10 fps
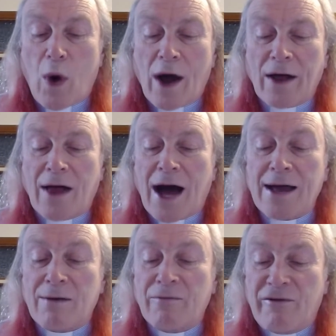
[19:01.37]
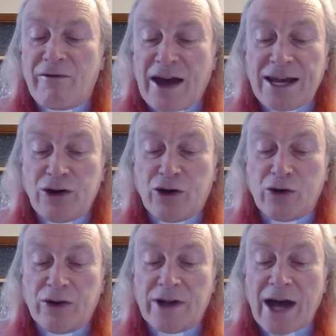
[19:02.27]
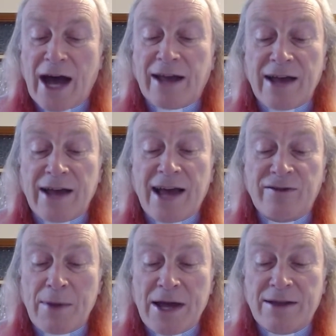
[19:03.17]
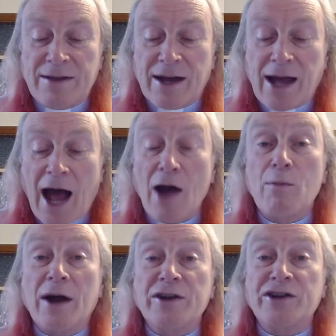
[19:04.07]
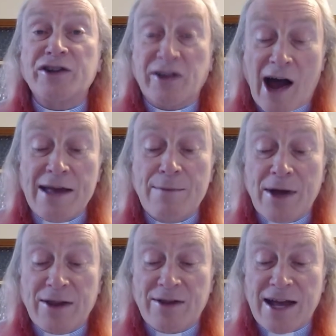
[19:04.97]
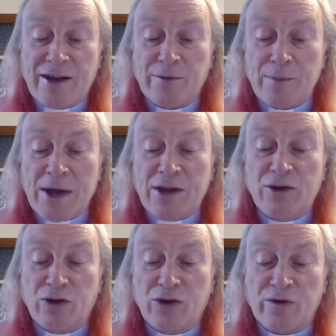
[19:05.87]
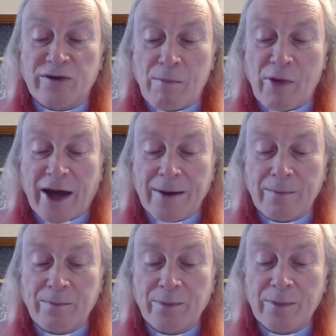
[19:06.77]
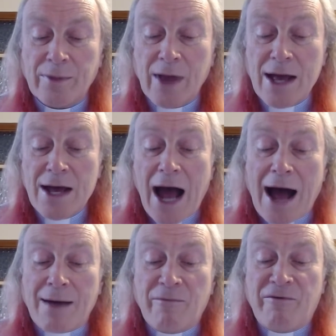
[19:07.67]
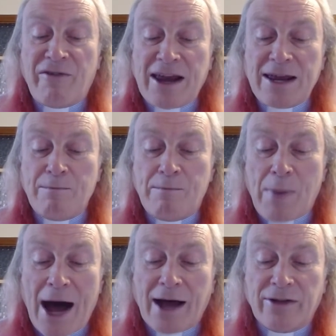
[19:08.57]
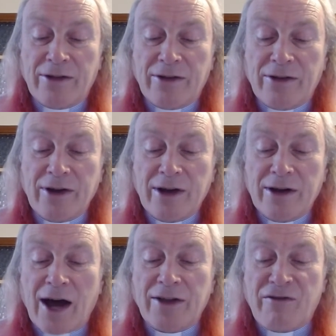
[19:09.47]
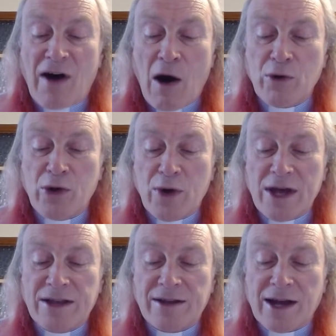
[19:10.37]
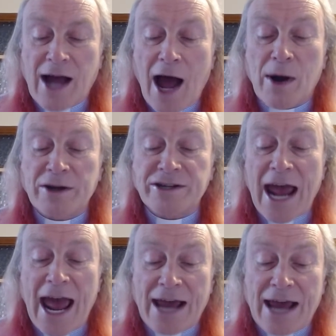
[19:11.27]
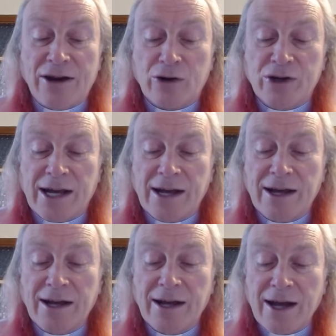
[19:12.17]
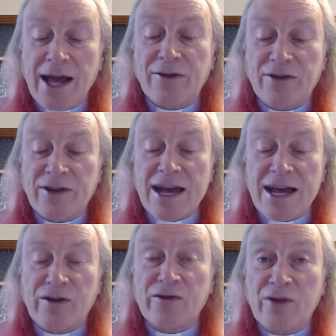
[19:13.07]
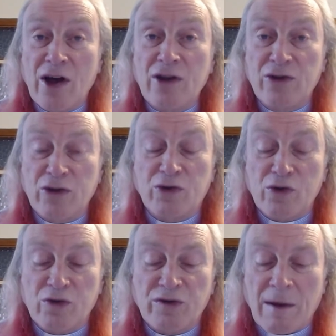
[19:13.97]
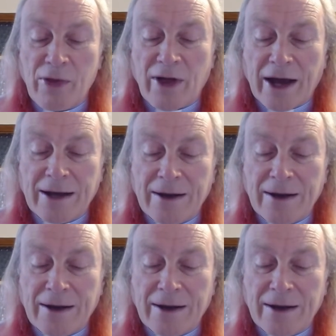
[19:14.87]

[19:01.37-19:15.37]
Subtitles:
while I am very good at estimating how much time it takes me to do something, I'm very bad at evaluating how much energy it takes to do something.